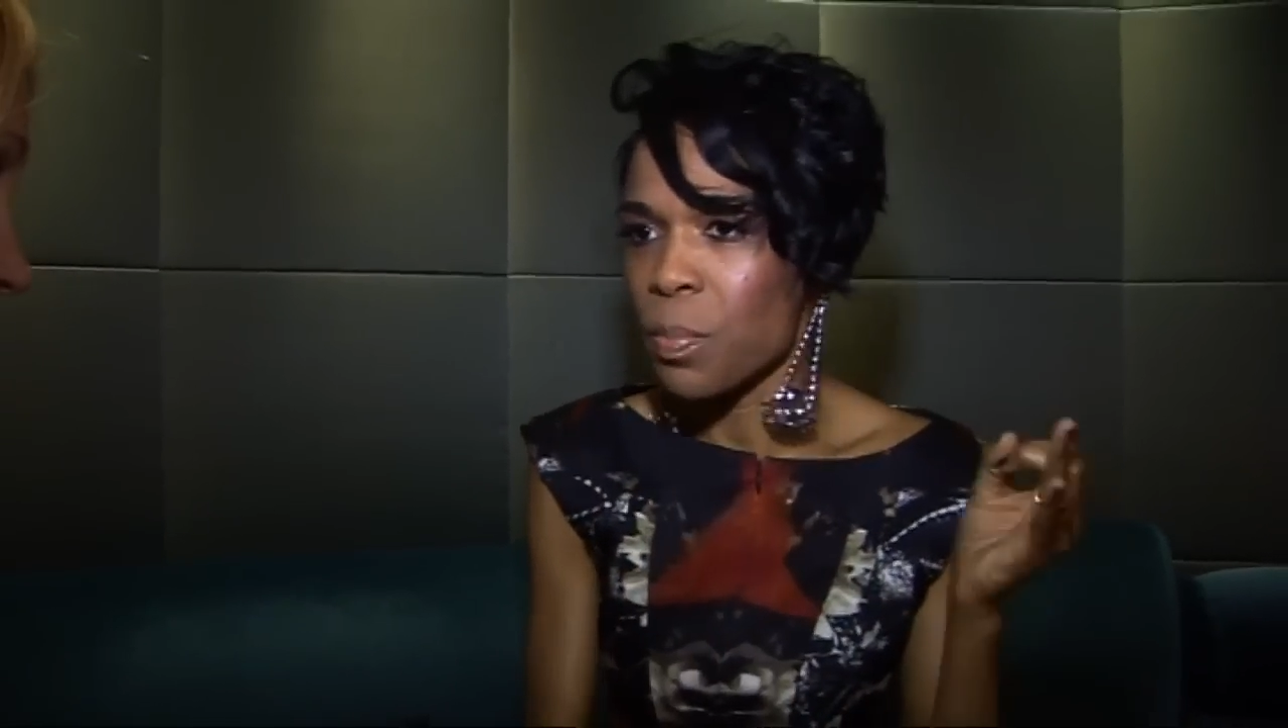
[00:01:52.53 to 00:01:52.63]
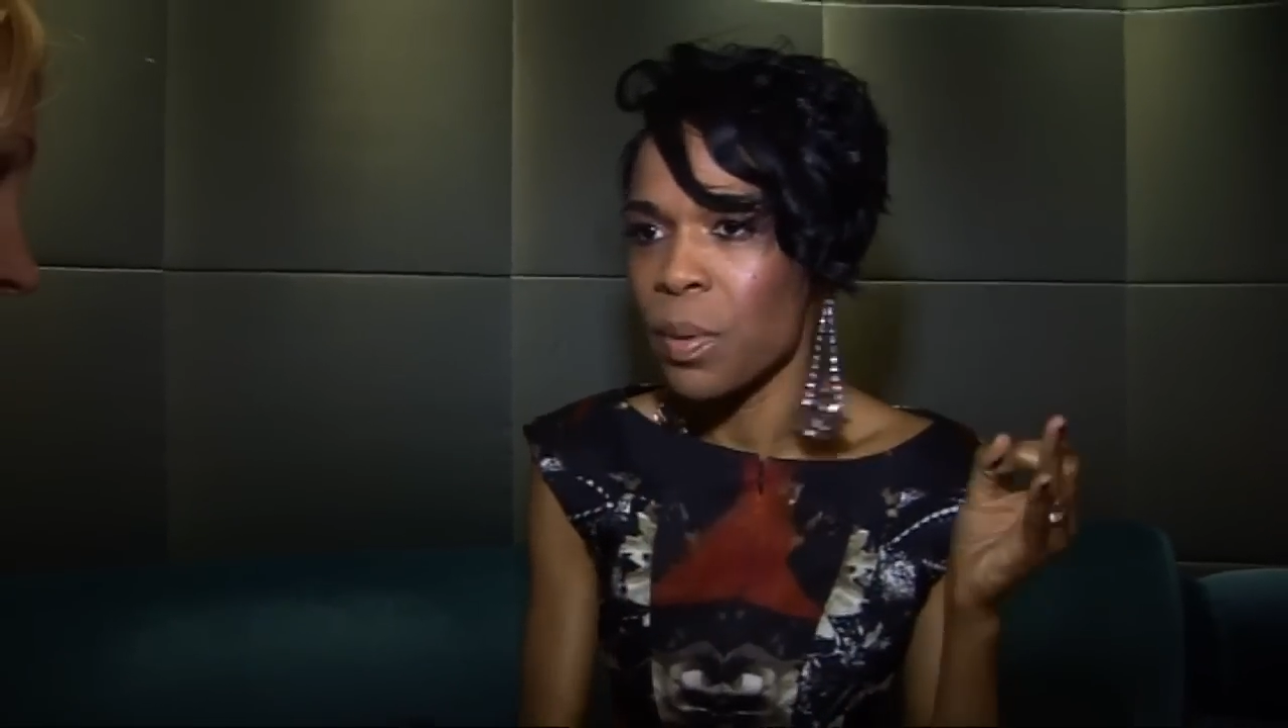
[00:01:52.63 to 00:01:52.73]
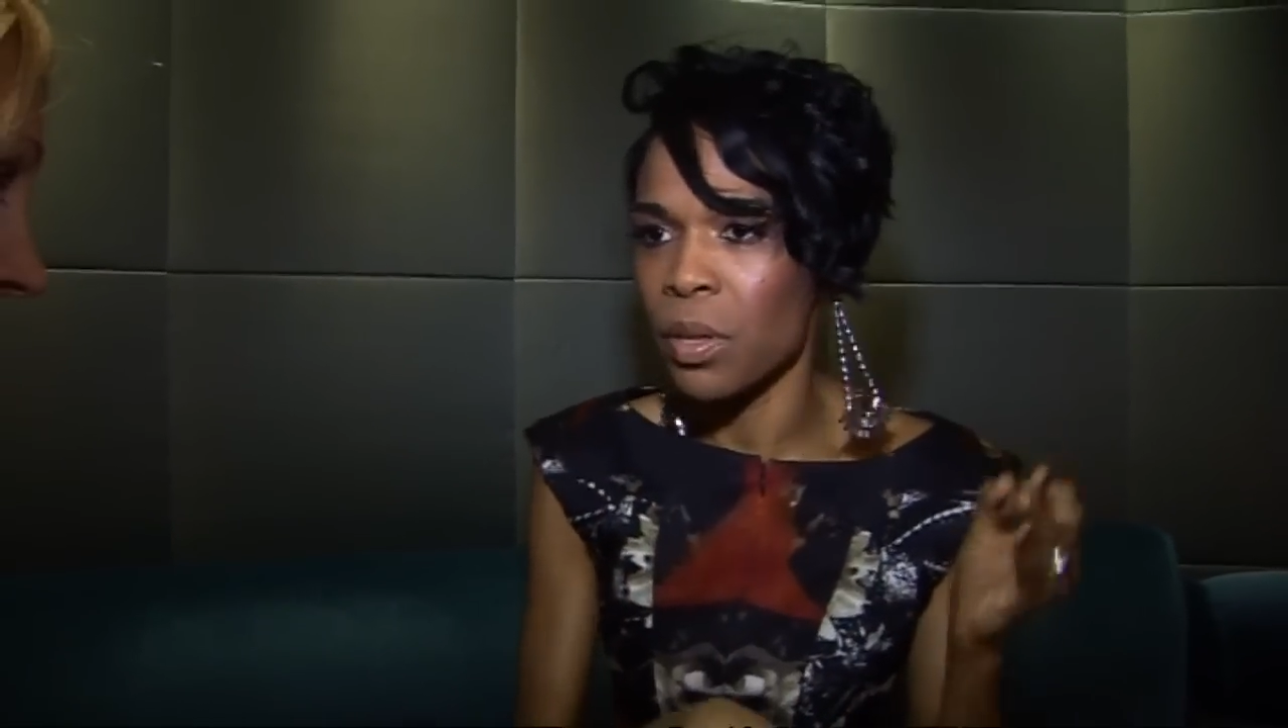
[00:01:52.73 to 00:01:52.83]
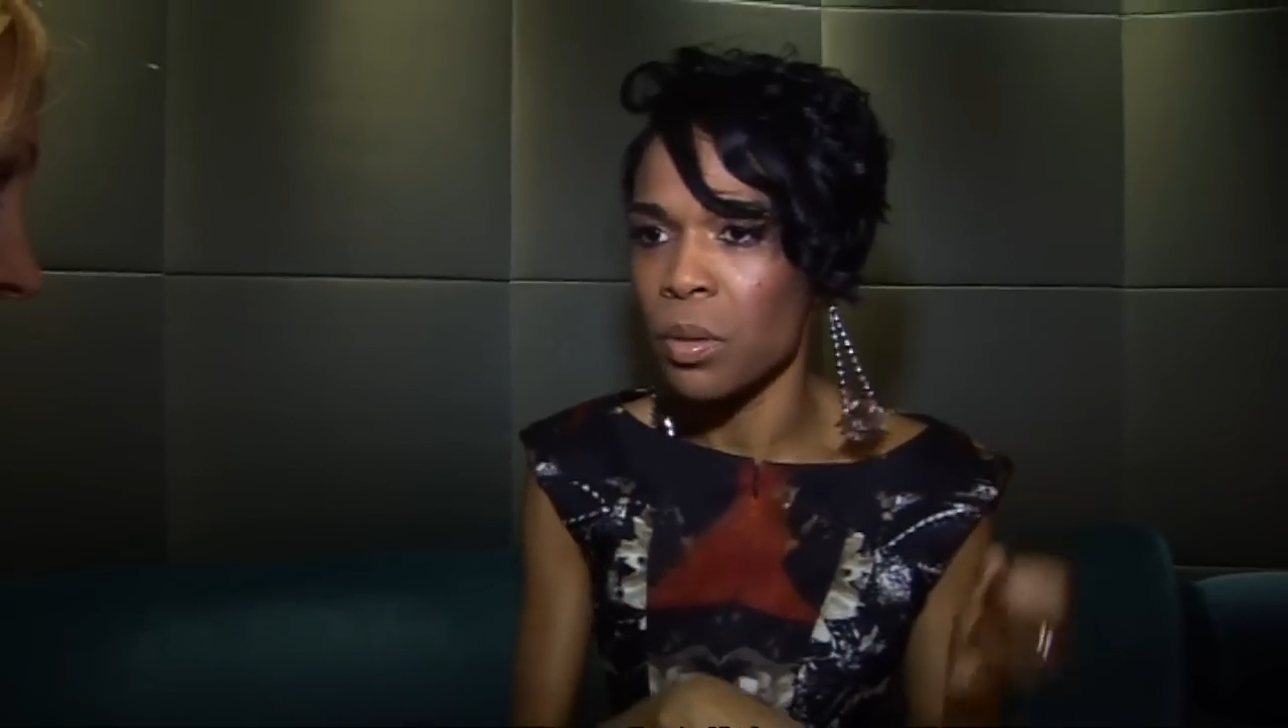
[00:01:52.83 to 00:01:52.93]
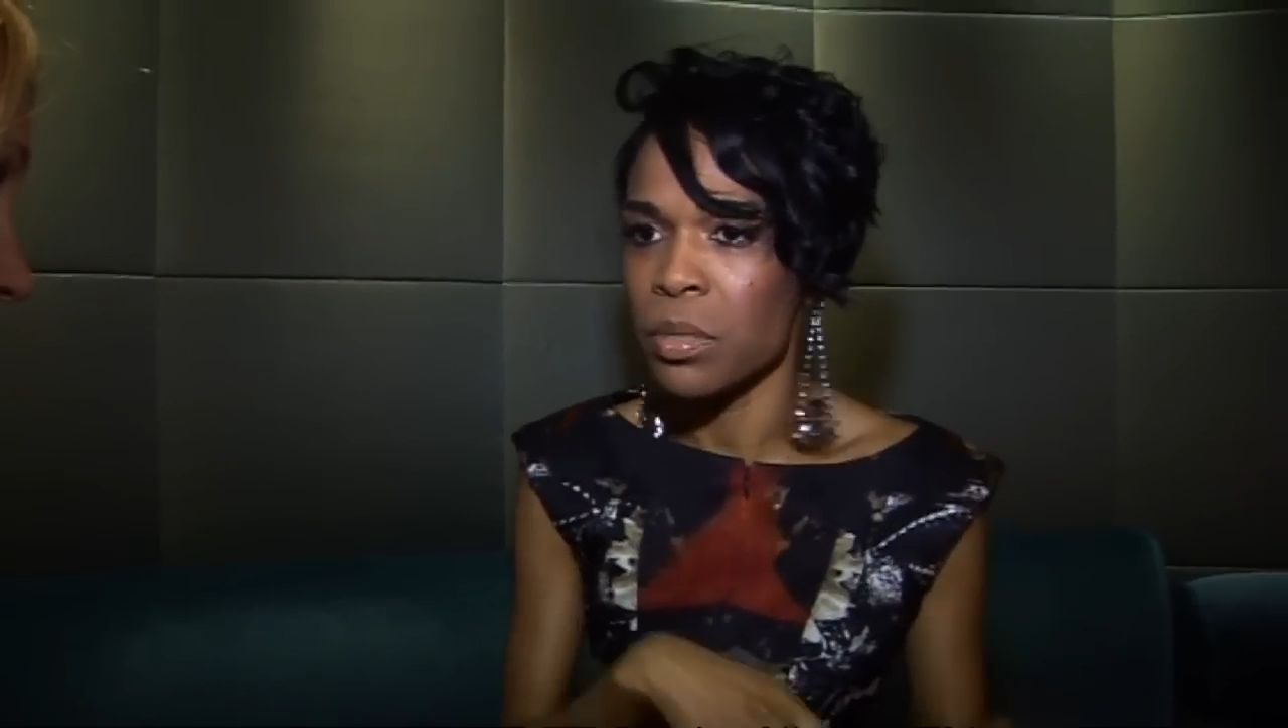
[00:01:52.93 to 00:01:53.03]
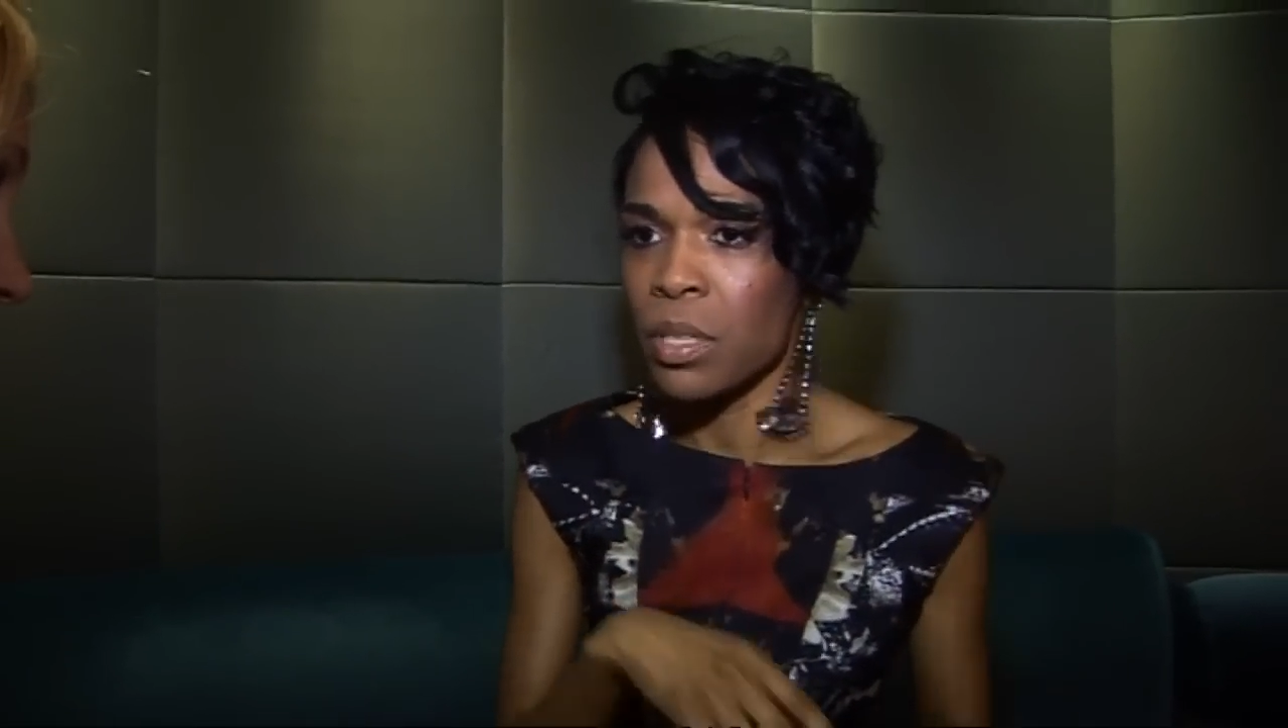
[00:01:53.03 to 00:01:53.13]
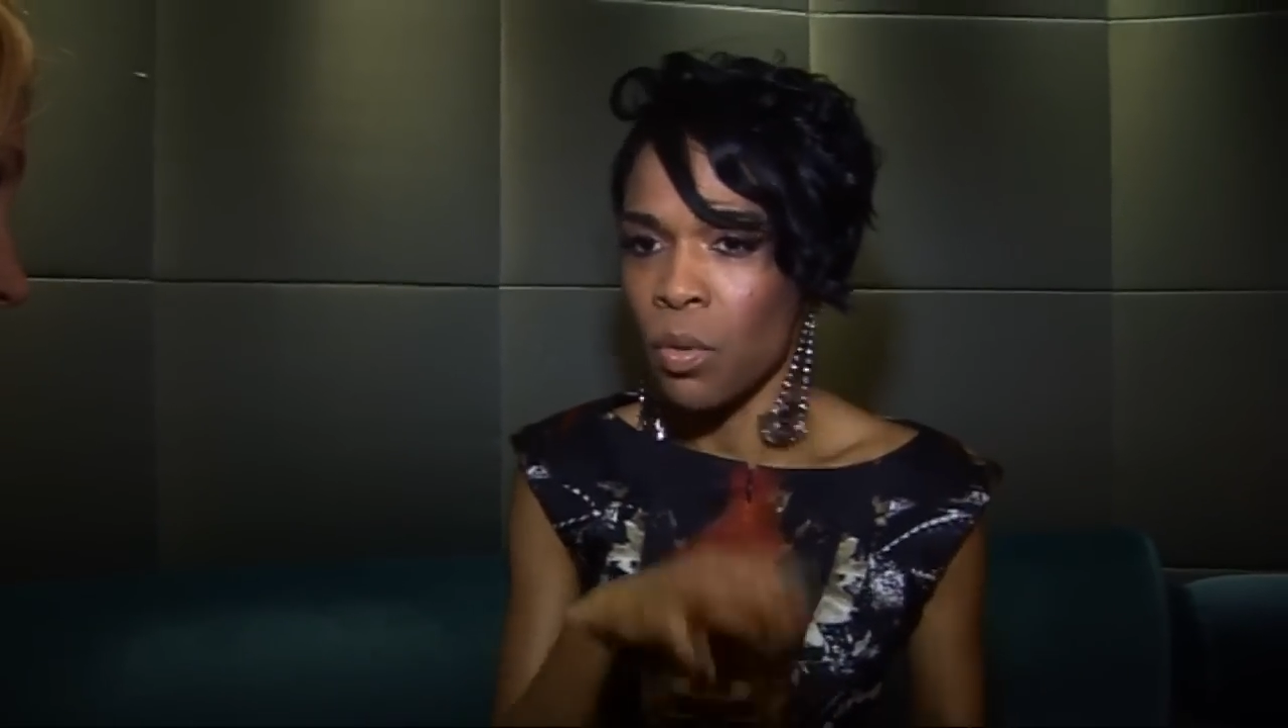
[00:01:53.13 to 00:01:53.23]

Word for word: built